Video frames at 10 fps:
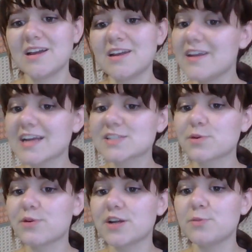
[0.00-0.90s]
Next, we're
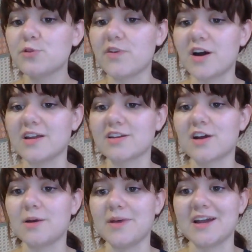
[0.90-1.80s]
going to move on to
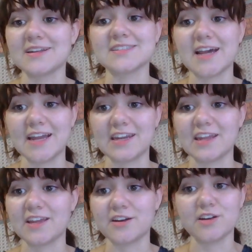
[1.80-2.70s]
combat
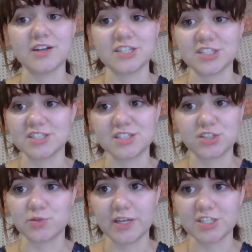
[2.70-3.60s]
anxiety in an audition
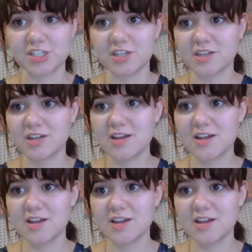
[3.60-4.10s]
situation.